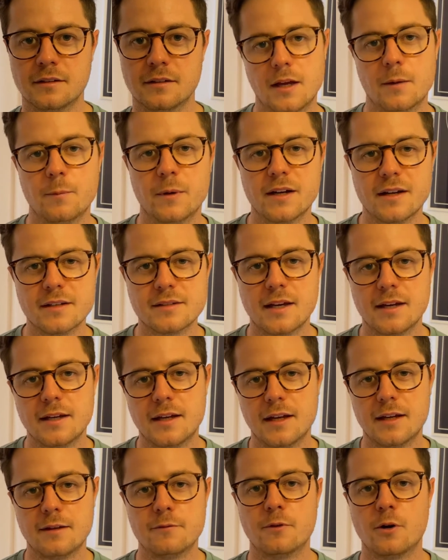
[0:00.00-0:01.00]
And when I say
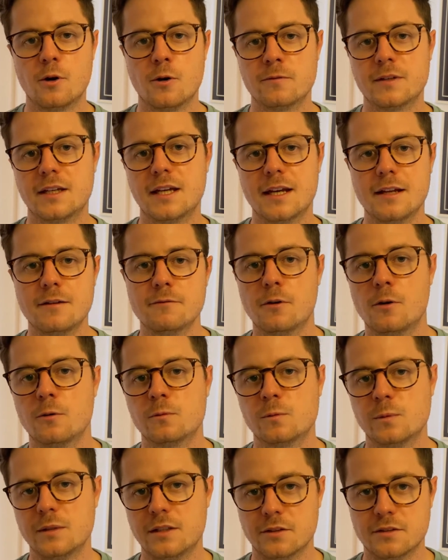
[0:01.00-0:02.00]
get involved
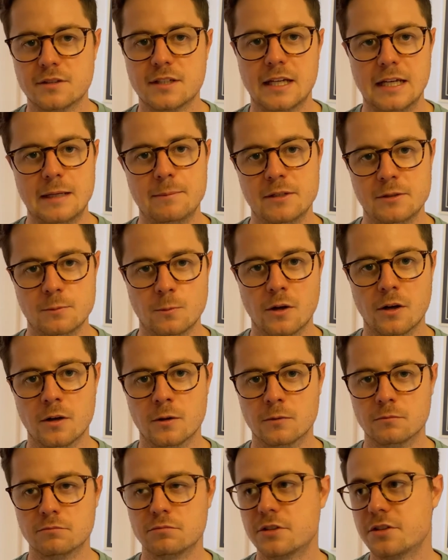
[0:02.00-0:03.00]
with your team as
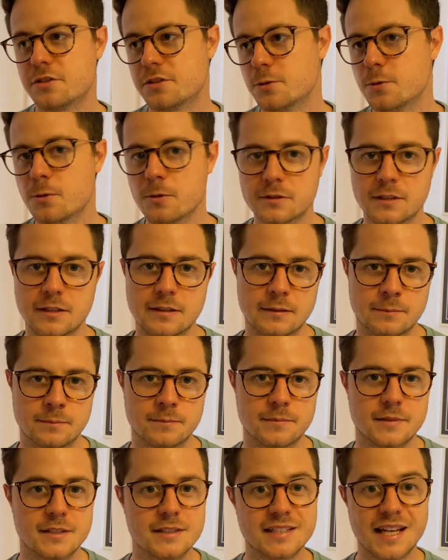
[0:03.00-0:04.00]
well. Talk to them,
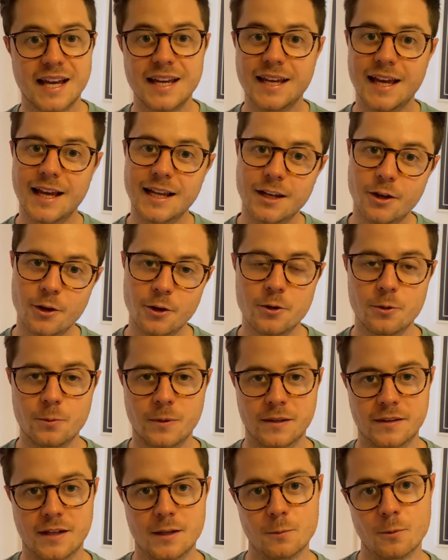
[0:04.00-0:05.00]
say hello
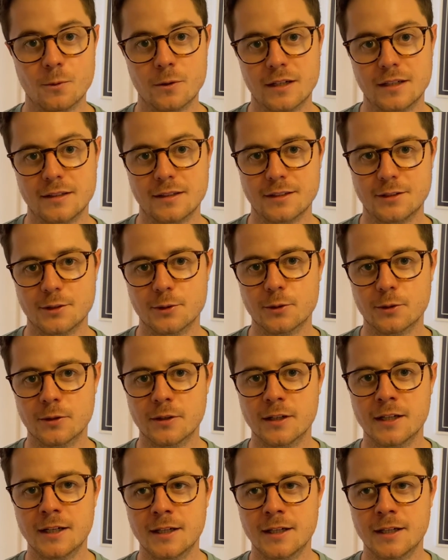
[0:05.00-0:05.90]
when they walk in the door.